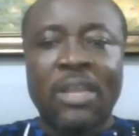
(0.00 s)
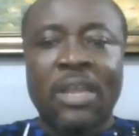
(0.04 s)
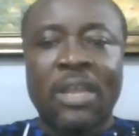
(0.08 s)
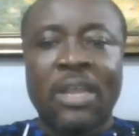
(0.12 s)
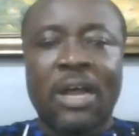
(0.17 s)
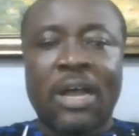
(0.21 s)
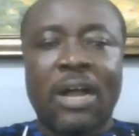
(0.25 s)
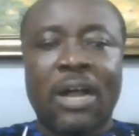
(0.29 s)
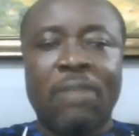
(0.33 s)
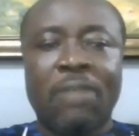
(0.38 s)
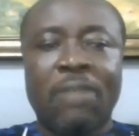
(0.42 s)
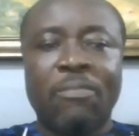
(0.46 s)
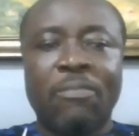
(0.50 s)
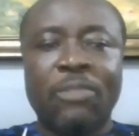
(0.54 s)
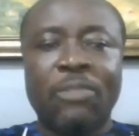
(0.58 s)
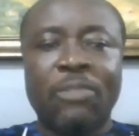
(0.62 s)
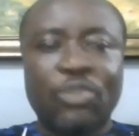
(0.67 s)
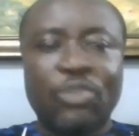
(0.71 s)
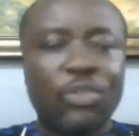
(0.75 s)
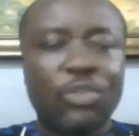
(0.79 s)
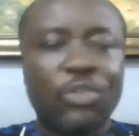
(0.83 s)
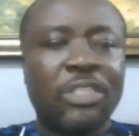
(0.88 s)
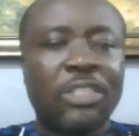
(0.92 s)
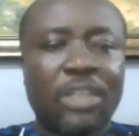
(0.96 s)
um,
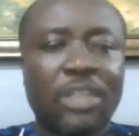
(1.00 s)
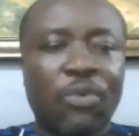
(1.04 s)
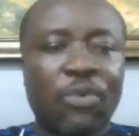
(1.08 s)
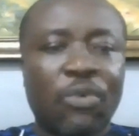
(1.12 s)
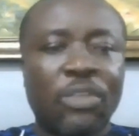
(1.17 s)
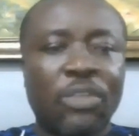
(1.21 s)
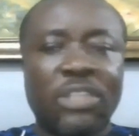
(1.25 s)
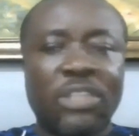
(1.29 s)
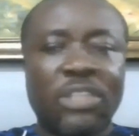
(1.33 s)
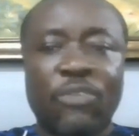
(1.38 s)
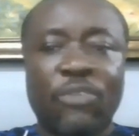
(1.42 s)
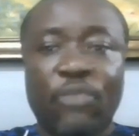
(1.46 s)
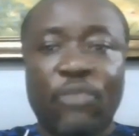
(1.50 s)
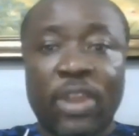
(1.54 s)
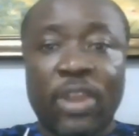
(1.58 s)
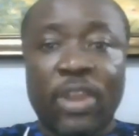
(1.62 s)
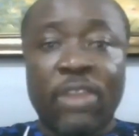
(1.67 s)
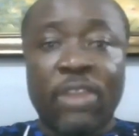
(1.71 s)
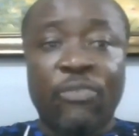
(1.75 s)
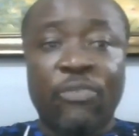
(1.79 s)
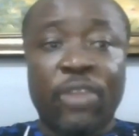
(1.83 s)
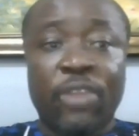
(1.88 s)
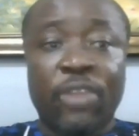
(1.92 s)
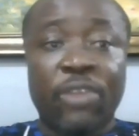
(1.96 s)
Twitter was a
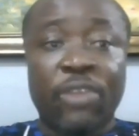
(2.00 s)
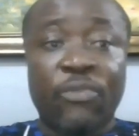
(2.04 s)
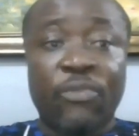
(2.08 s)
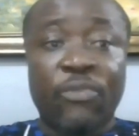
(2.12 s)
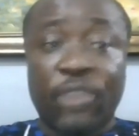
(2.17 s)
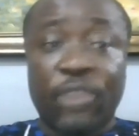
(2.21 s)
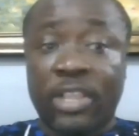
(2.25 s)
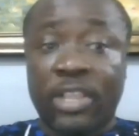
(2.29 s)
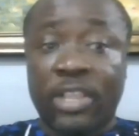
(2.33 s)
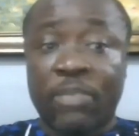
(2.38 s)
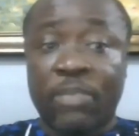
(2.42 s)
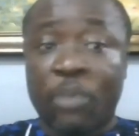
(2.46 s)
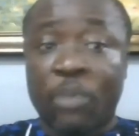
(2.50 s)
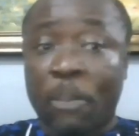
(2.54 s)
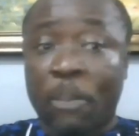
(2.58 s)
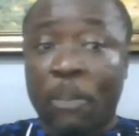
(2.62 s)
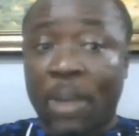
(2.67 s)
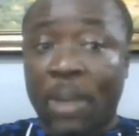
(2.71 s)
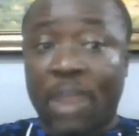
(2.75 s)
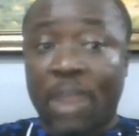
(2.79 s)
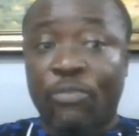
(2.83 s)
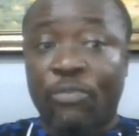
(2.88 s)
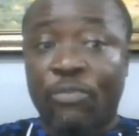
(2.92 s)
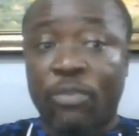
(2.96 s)
very, very veritable
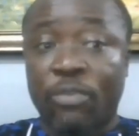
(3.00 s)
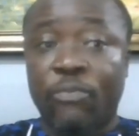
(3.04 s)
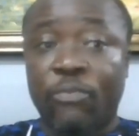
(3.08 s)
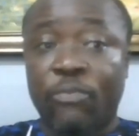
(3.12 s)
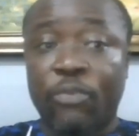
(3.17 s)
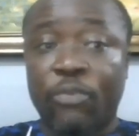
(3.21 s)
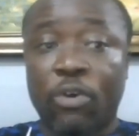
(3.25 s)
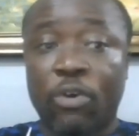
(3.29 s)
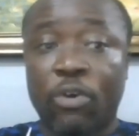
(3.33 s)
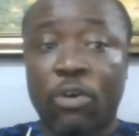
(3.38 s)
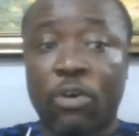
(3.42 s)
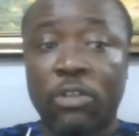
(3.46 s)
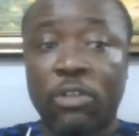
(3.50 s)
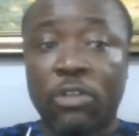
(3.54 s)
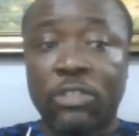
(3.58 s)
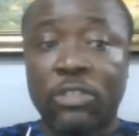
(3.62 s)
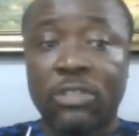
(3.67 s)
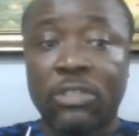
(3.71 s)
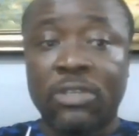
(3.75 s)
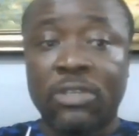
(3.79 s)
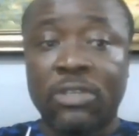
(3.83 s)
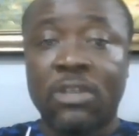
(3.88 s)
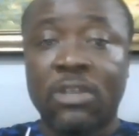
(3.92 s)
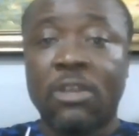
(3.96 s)
platform for
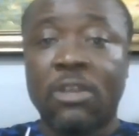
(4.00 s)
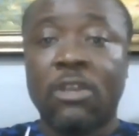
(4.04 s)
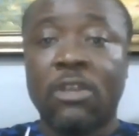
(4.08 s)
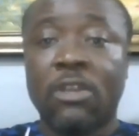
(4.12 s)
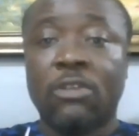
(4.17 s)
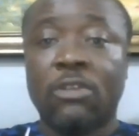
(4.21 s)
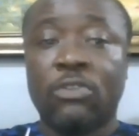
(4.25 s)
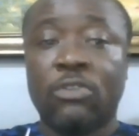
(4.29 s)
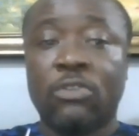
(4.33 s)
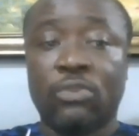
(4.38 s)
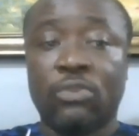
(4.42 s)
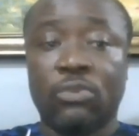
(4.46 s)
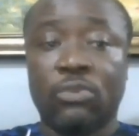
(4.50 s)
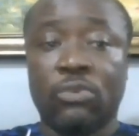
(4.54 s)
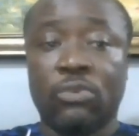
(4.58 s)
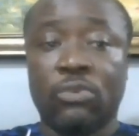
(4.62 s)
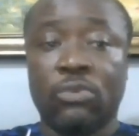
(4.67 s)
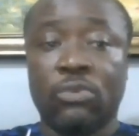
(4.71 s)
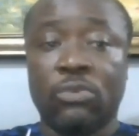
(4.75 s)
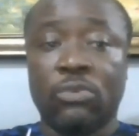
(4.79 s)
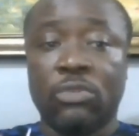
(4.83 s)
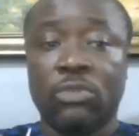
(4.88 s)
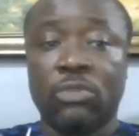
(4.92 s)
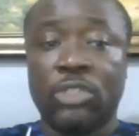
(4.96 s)
us to
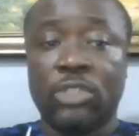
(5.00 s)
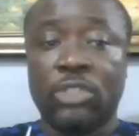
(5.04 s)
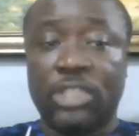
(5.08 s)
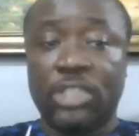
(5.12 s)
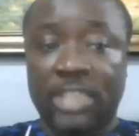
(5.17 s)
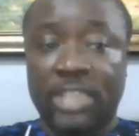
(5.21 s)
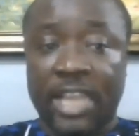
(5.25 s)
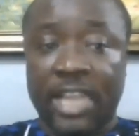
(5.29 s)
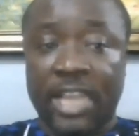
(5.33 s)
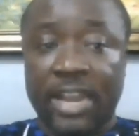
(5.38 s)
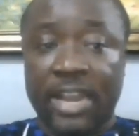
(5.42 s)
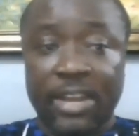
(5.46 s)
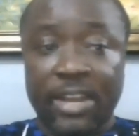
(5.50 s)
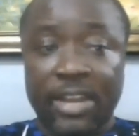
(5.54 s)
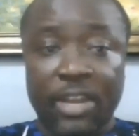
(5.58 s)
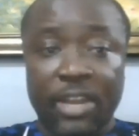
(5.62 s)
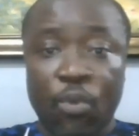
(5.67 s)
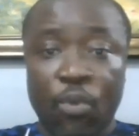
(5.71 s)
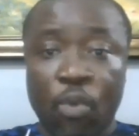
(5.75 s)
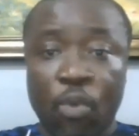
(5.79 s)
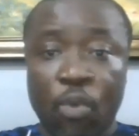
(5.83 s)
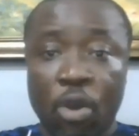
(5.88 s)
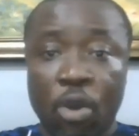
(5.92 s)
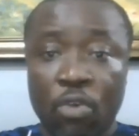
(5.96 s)
sharing the
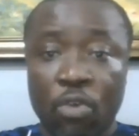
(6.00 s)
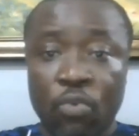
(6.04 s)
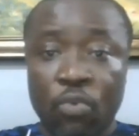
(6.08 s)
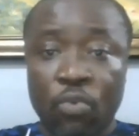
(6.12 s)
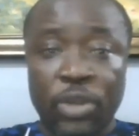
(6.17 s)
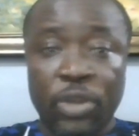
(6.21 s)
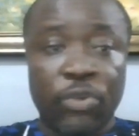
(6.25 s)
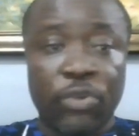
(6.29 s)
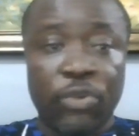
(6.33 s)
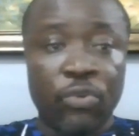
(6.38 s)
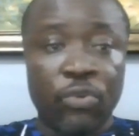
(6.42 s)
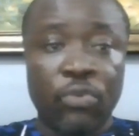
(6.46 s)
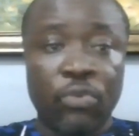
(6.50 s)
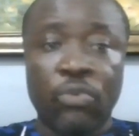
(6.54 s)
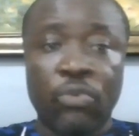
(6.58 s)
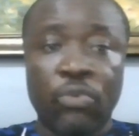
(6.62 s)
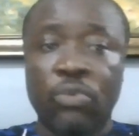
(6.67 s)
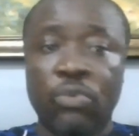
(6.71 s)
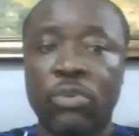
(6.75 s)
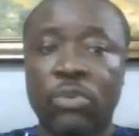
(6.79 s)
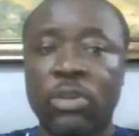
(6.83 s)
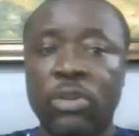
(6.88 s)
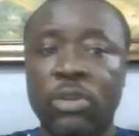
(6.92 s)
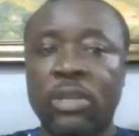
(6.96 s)
work we
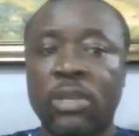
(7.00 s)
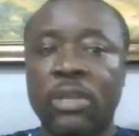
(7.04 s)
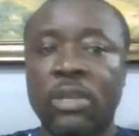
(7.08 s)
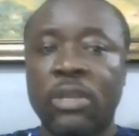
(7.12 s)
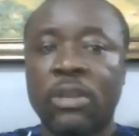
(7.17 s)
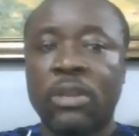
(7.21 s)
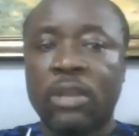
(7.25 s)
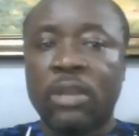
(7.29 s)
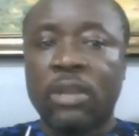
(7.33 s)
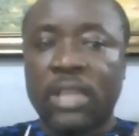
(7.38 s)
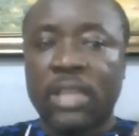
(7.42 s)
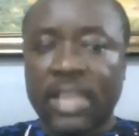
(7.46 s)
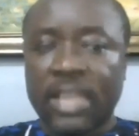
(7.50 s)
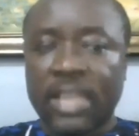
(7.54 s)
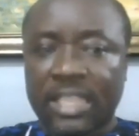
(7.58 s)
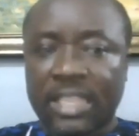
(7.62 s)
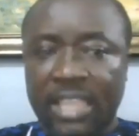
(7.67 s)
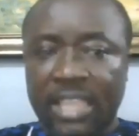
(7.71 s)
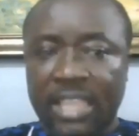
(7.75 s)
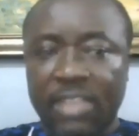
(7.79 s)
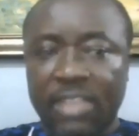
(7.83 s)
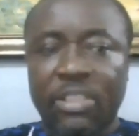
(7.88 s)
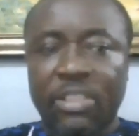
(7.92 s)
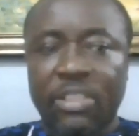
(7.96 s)
do, in
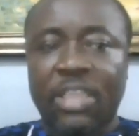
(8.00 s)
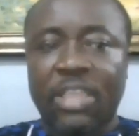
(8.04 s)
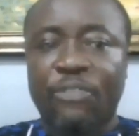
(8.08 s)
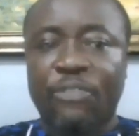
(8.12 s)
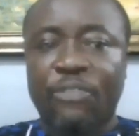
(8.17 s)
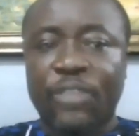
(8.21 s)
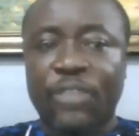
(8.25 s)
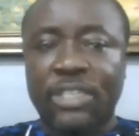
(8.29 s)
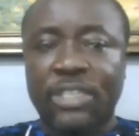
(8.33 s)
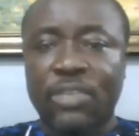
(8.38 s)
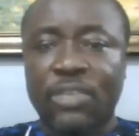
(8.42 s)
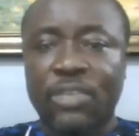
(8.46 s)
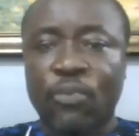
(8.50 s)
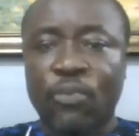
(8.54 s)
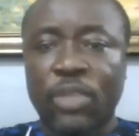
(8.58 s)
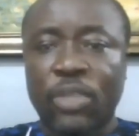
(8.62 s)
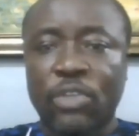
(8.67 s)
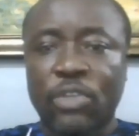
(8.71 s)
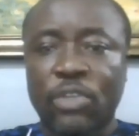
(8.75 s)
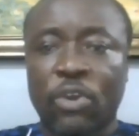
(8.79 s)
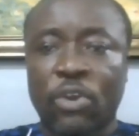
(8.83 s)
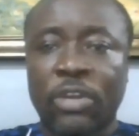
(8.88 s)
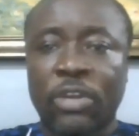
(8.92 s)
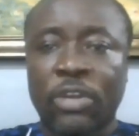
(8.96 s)
interfacing with
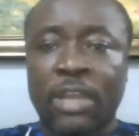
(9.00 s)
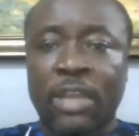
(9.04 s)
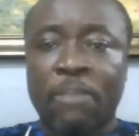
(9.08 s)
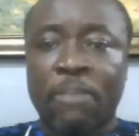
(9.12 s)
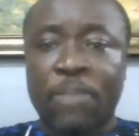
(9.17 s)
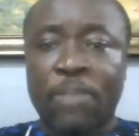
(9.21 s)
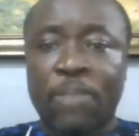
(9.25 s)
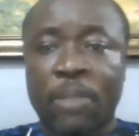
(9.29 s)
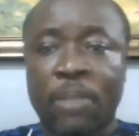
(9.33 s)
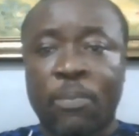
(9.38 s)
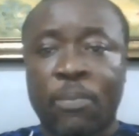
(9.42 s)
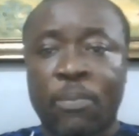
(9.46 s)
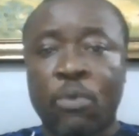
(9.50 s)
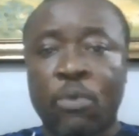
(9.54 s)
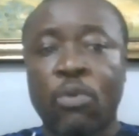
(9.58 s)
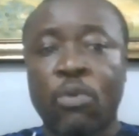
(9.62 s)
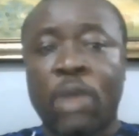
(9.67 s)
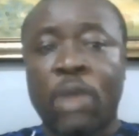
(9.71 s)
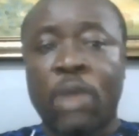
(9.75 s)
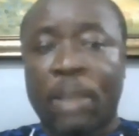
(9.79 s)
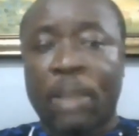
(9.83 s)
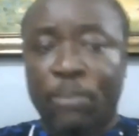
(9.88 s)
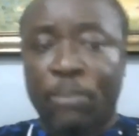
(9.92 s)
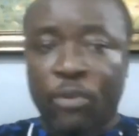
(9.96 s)
other people
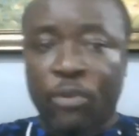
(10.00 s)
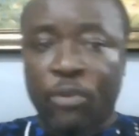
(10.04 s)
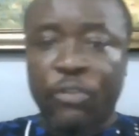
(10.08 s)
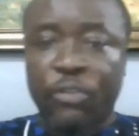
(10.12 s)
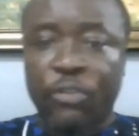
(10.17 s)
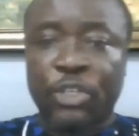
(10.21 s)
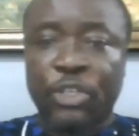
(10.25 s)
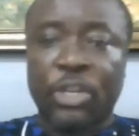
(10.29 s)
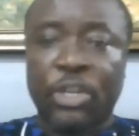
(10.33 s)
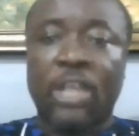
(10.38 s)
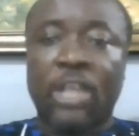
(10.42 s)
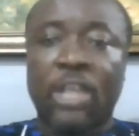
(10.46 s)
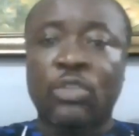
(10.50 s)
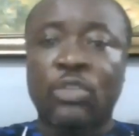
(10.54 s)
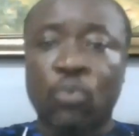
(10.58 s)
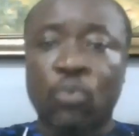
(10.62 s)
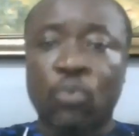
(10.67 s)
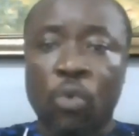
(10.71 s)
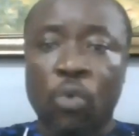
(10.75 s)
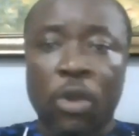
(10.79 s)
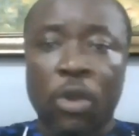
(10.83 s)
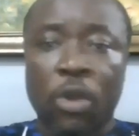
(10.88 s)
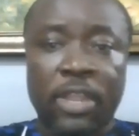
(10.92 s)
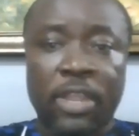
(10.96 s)
and professionals
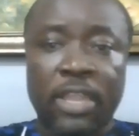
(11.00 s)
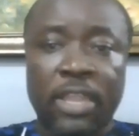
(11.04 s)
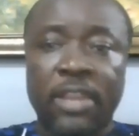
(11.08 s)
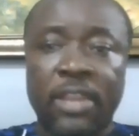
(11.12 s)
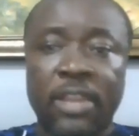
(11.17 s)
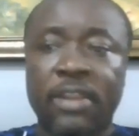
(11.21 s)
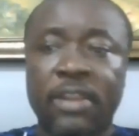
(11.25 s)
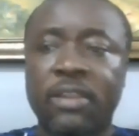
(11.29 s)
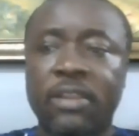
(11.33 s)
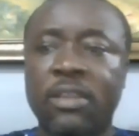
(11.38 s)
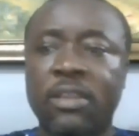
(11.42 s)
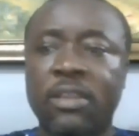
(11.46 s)
working,